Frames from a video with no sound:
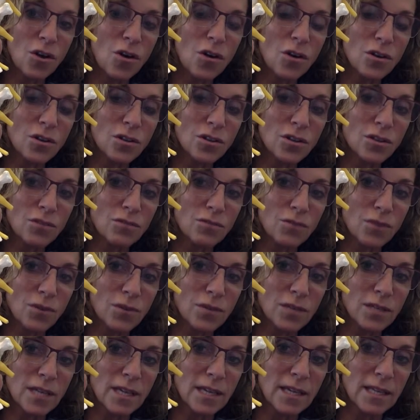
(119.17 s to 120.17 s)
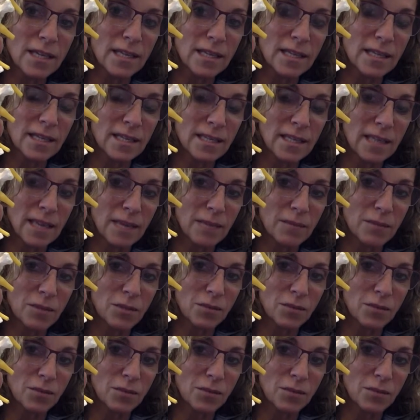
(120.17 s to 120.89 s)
also rotate in the same